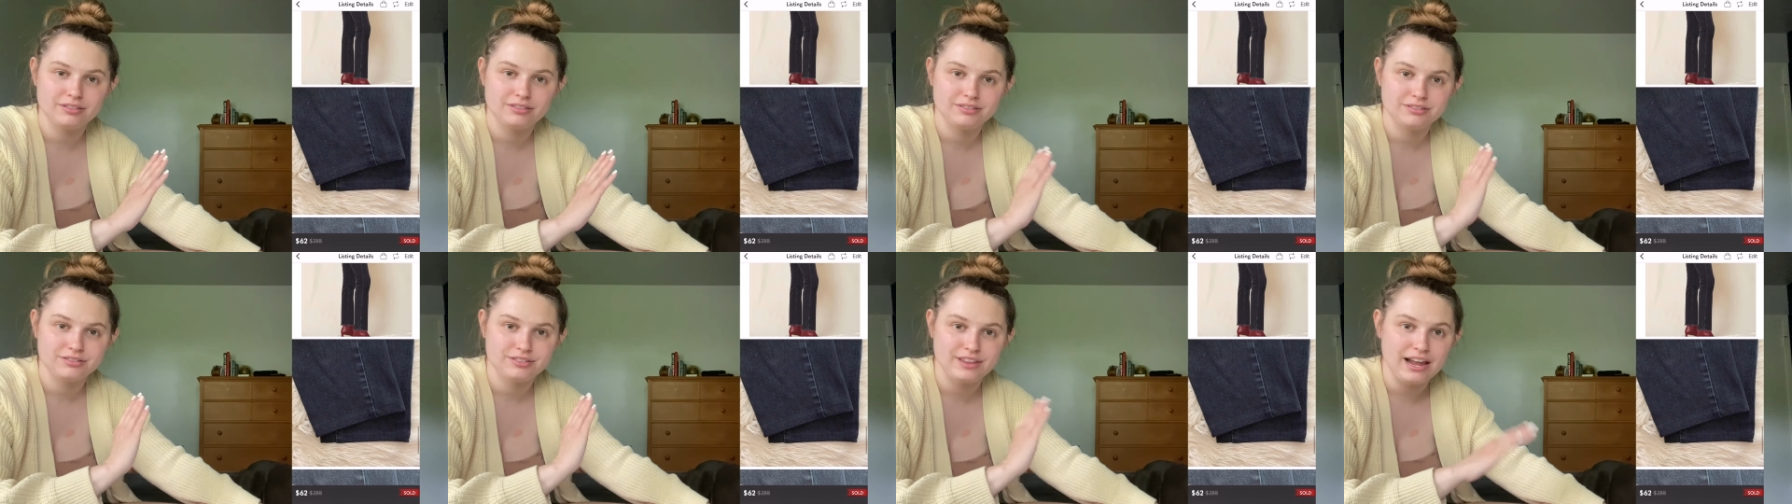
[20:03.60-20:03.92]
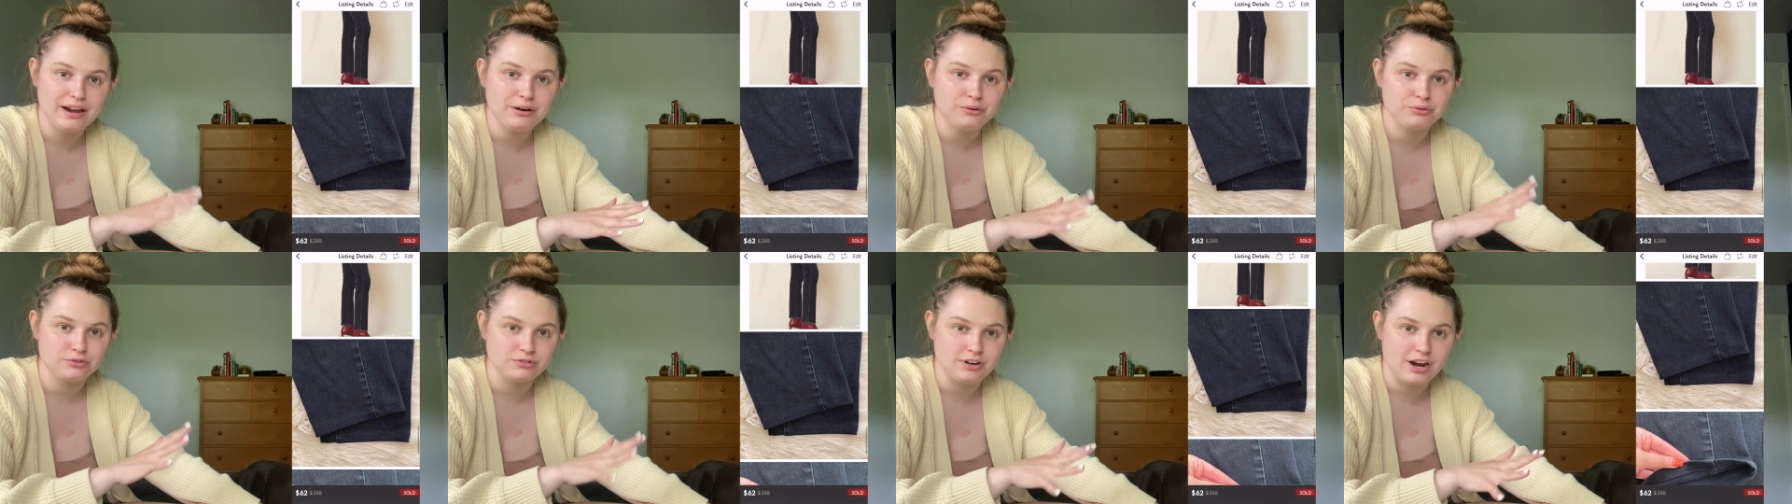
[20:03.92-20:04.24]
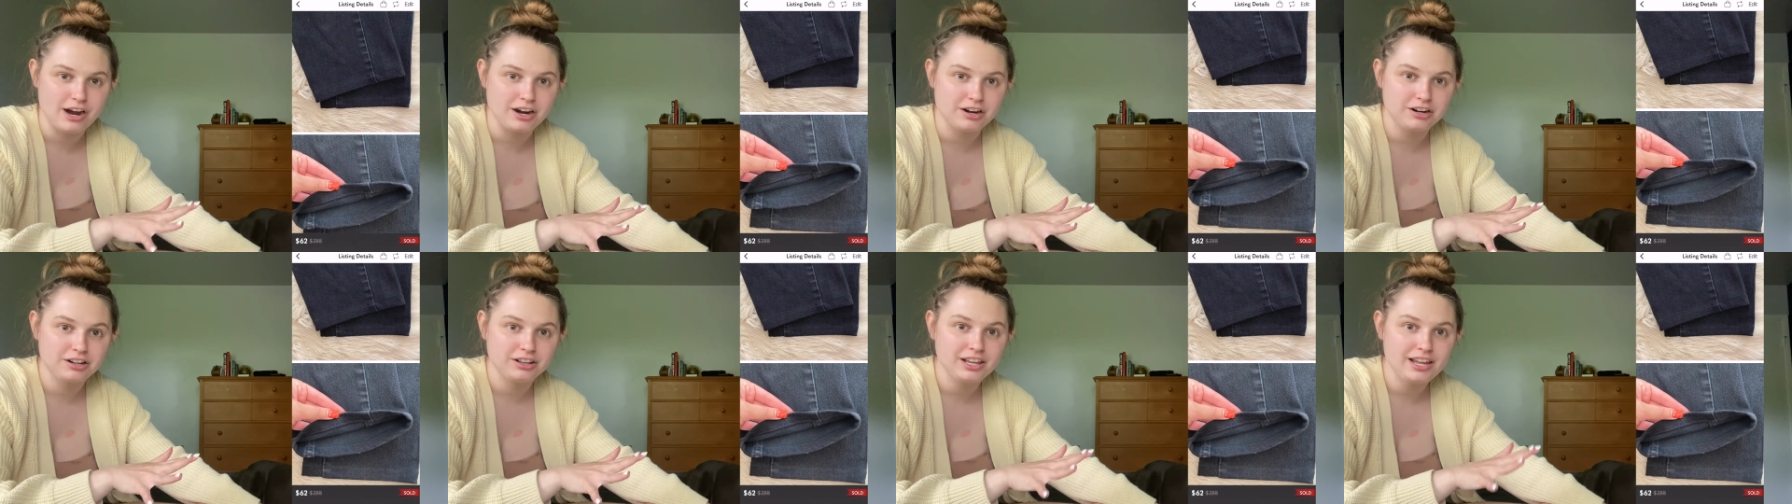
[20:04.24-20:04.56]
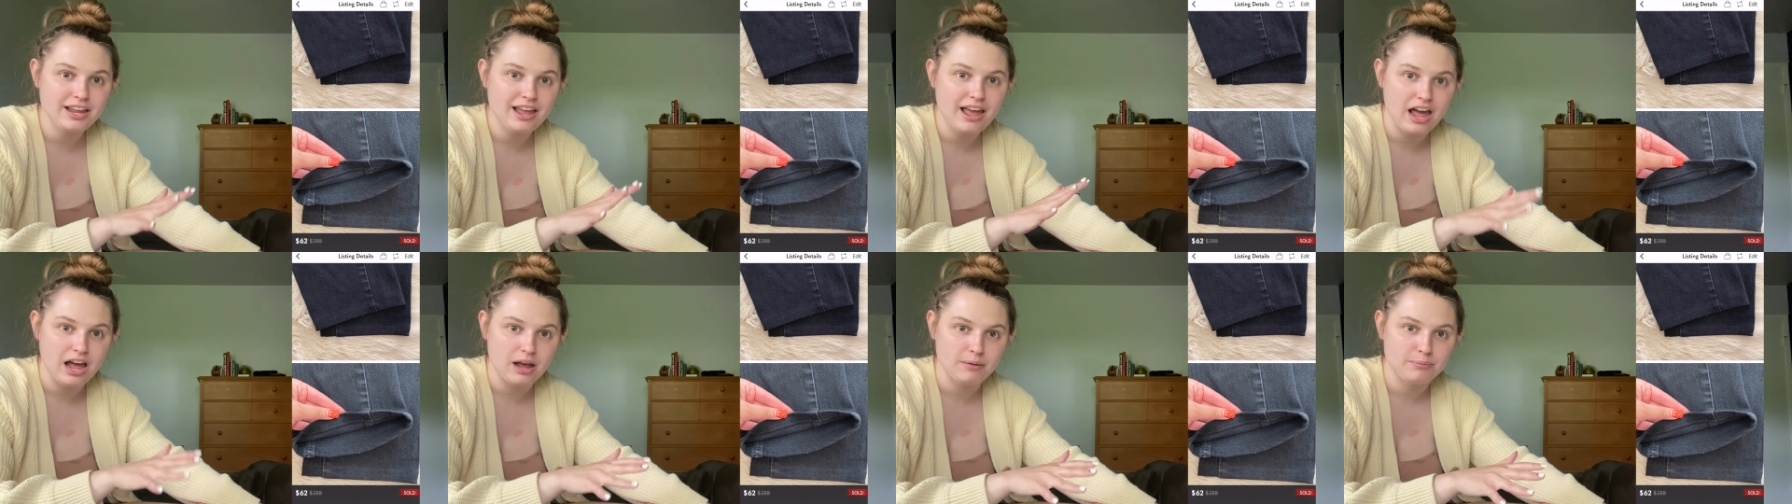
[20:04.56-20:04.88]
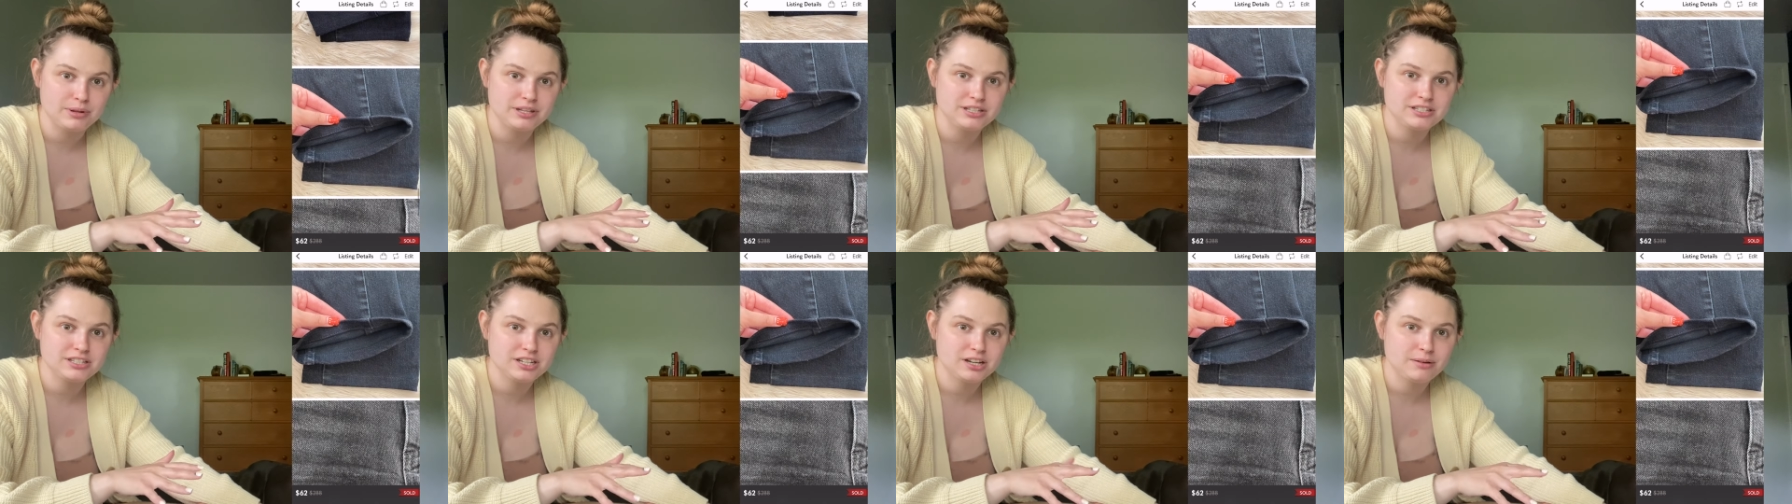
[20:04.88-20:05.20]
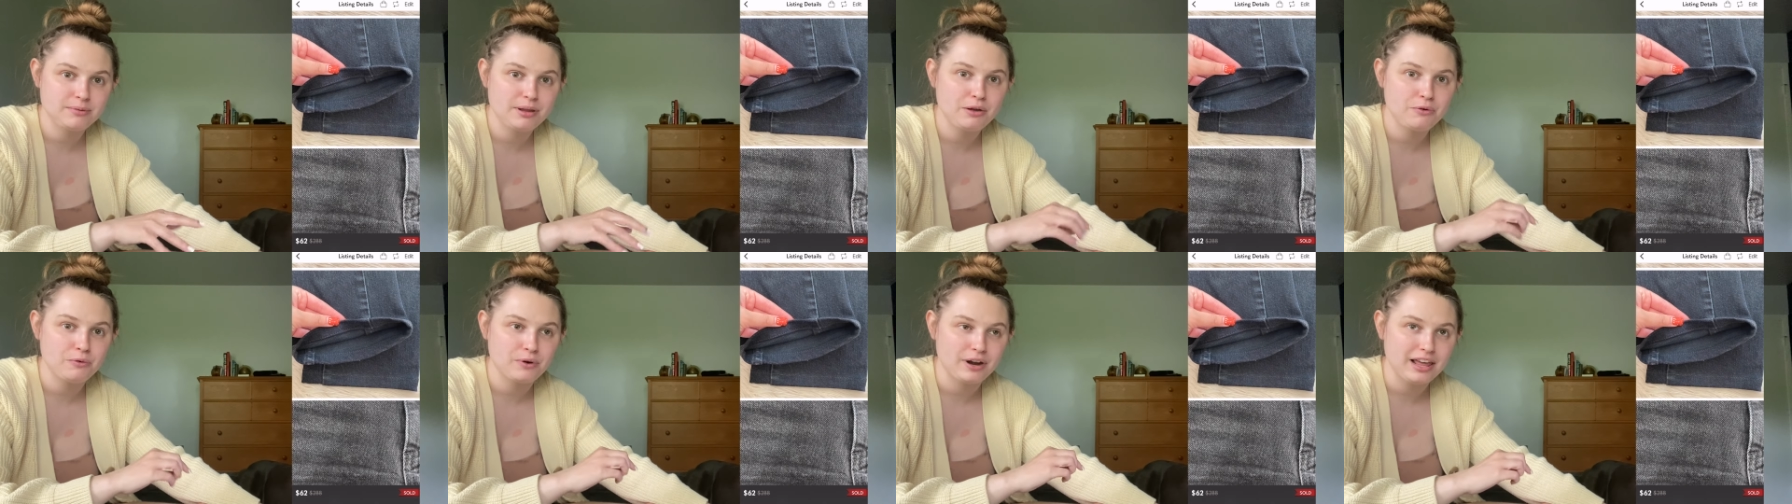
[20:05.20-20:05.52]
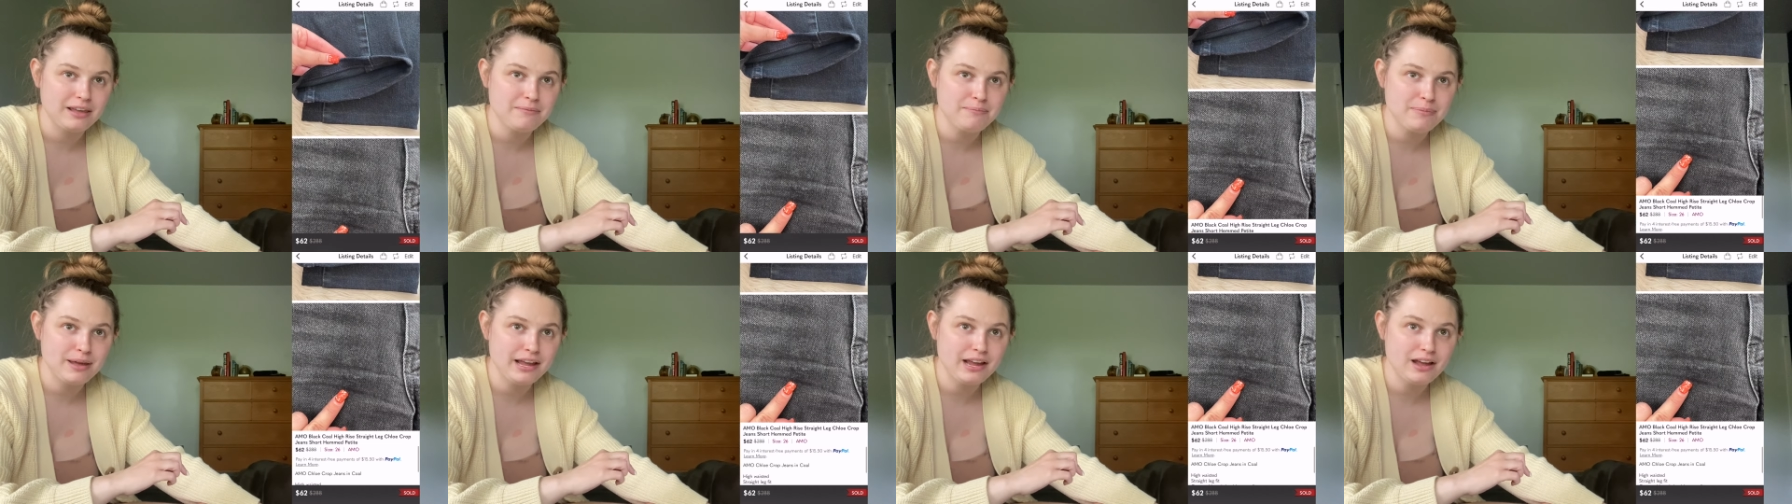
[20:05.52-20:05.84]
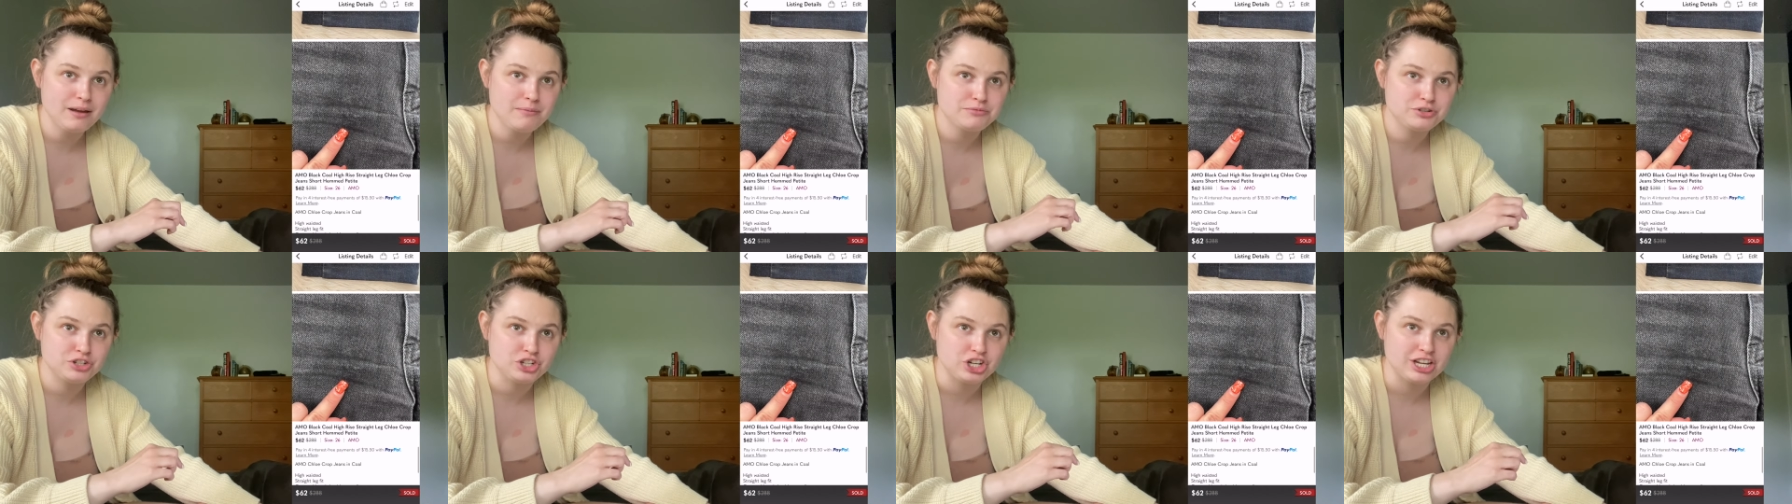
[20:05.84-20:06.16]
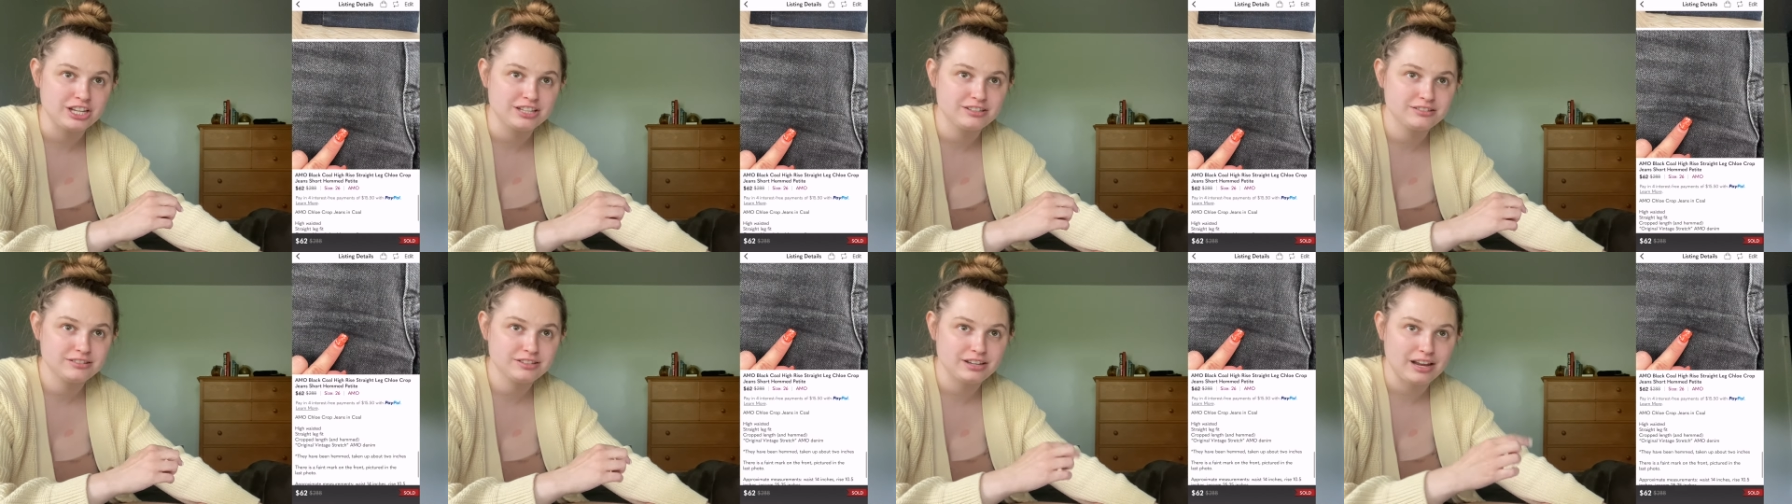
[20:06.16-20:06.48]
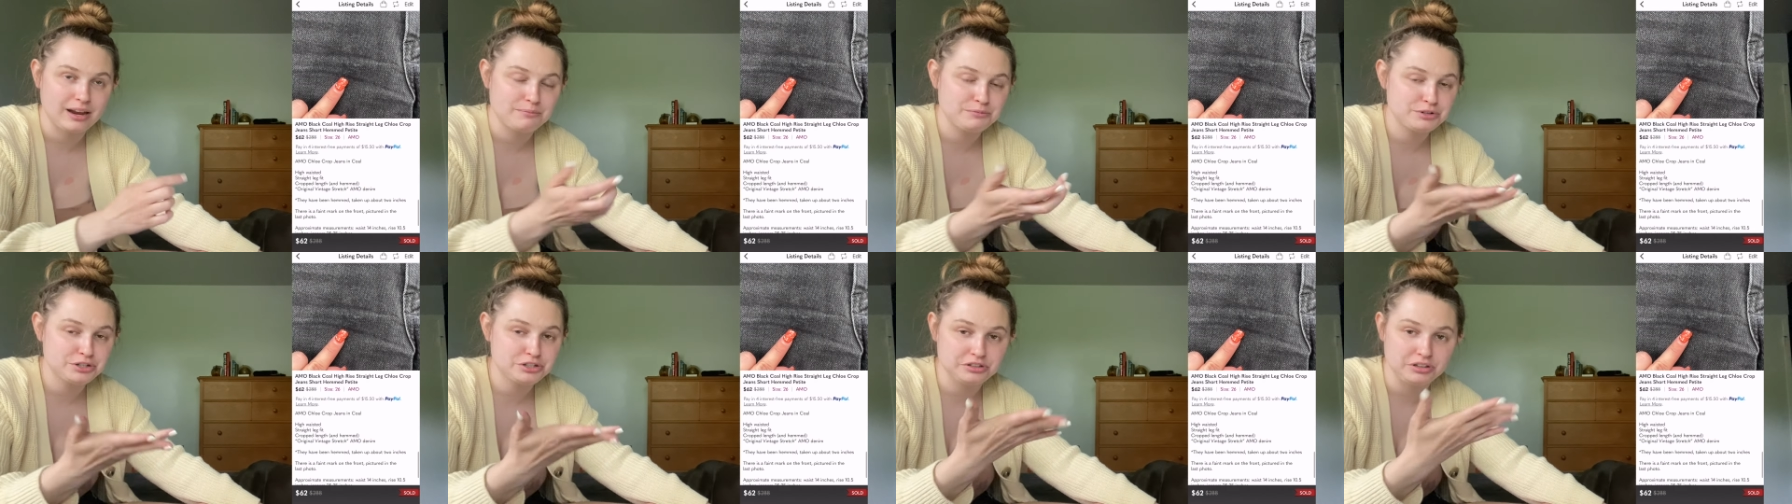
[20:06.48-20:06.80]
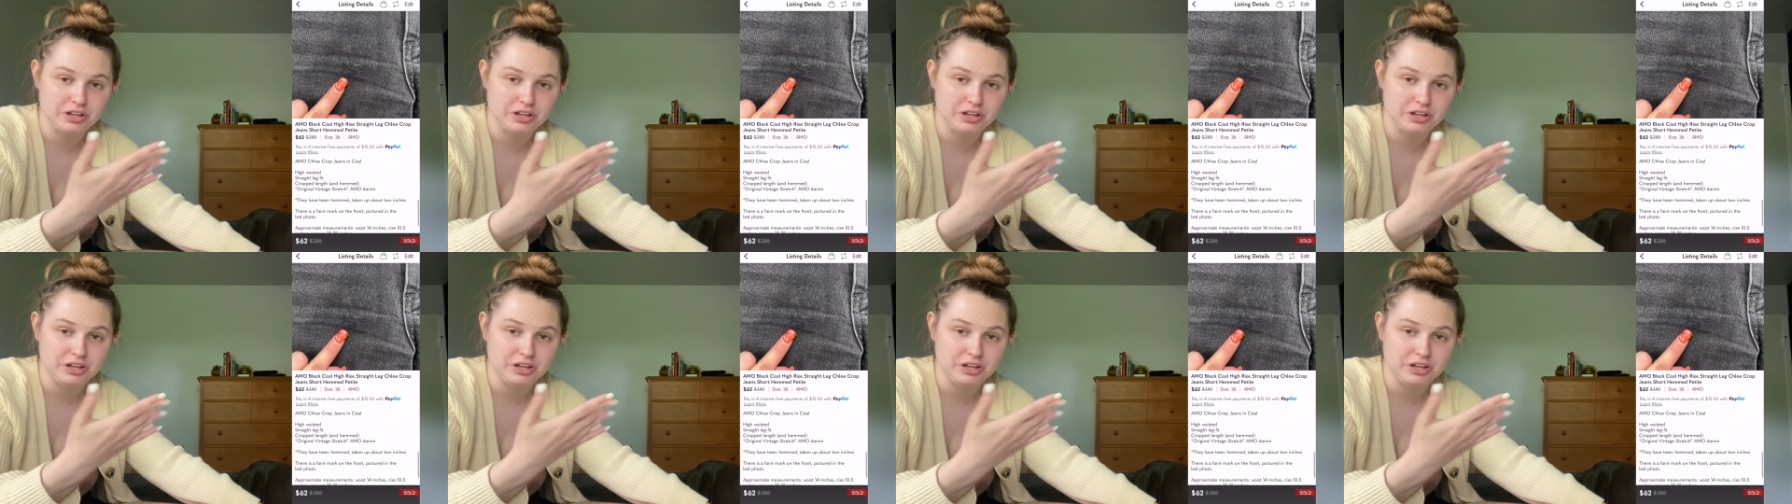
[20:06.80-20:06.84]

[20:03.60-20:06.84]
That rarely happens to me. When I pick up jeans, I'm just